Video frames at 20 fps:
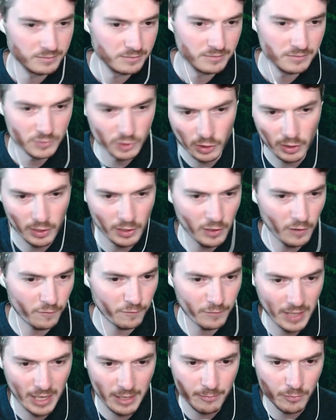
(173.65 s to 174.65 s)
Turn off
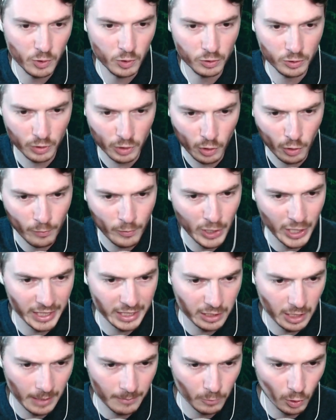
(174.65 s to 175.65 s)
flight mode, no more
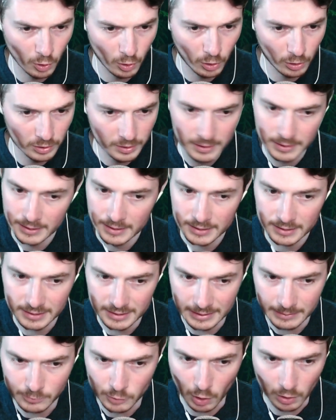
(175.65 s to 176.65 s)
income call.
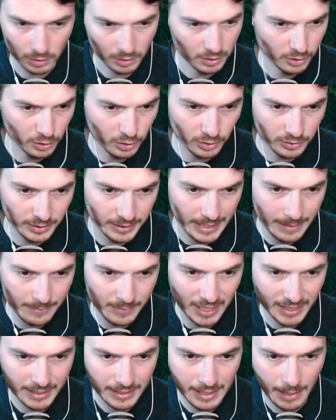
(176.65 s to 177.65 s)
Deep talk, call your name
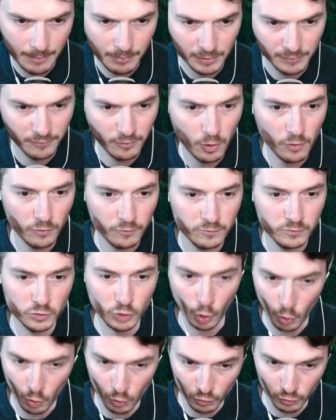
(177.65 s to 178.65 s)
like a couple fourth
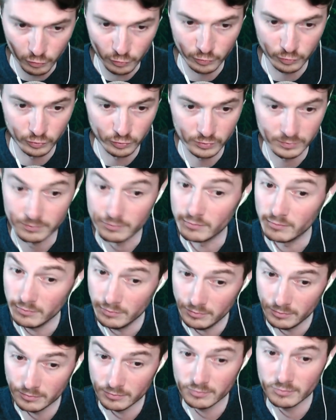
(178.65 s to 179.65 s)
dove.
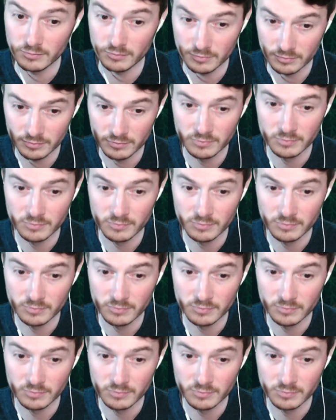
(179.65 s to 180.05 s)
Mmm.